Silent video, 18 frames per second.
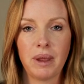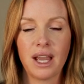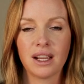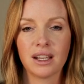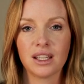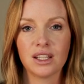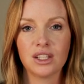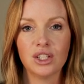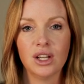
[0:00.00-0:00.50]

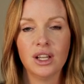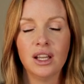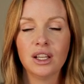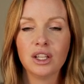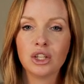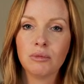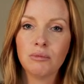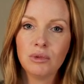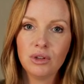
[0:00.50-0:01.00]
package,
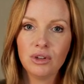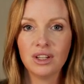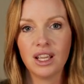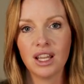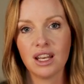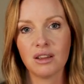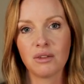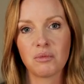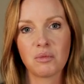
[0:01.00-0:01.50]

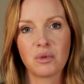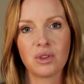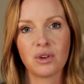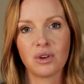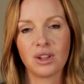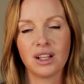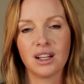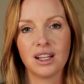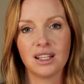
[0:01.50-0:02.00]
communicating it with your
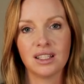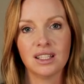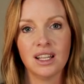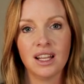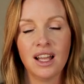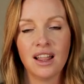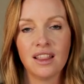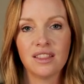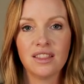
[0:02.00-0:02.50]
client,
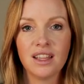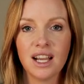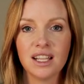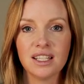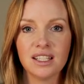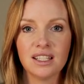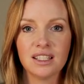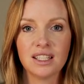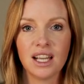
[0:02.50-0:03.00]

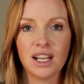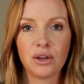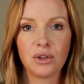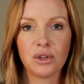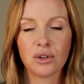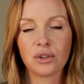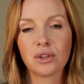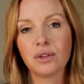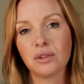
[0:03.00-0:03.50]
that is how
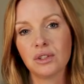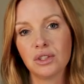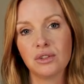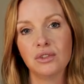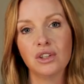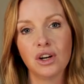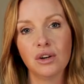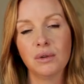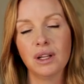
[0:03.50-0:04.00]
you're going to
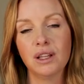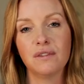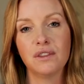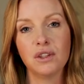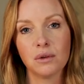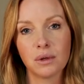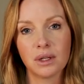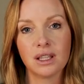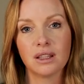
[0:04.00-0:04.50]
know if
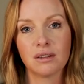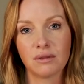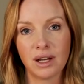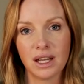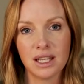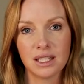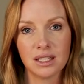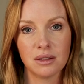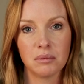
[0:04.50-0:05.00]
you are in the
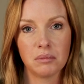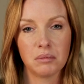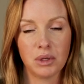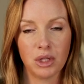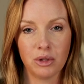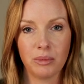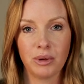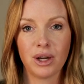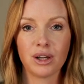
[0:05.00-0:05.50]
right
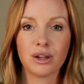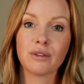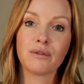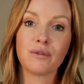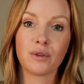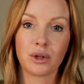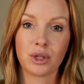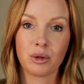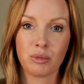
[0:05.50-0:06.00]
ballpark
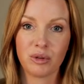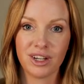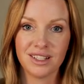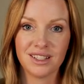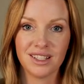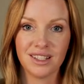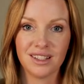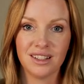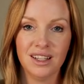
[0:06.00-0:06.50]
for your
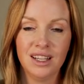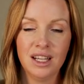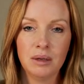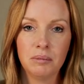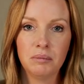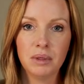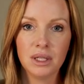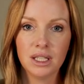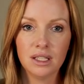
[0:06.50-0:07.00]
pricing.
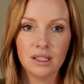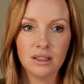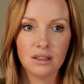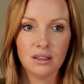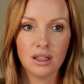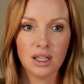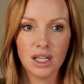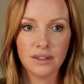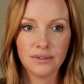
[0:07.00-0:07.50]
But
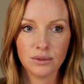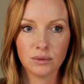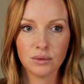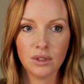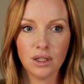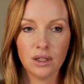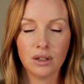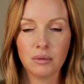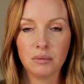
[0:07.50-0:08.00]
after
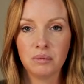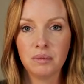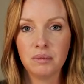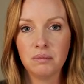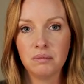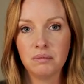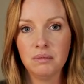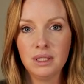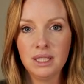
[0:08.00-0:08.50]
all,
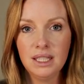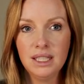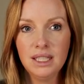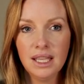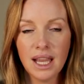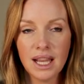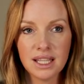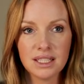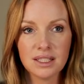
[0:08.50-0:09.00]

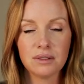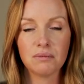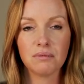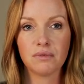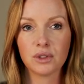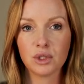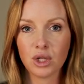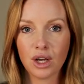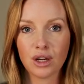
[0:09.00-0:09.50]
yes,
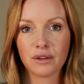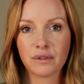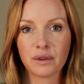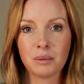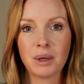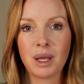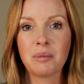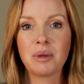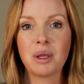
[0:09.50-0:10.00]
photography
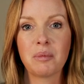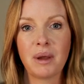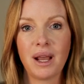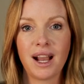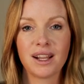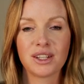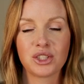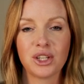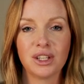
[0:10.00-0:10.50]
might be a
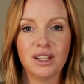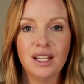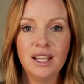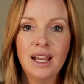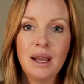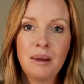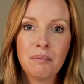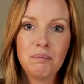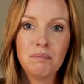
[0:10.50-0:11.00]
passion.
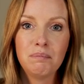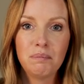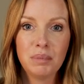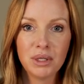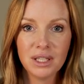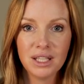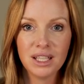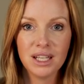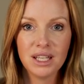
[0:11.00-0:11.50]

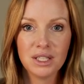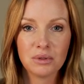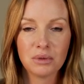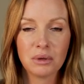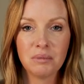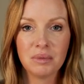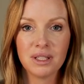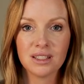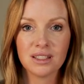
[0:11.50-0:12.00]
Putting it into
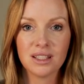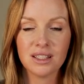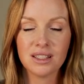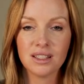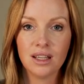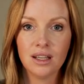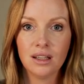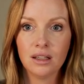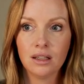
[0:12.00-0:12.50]
a business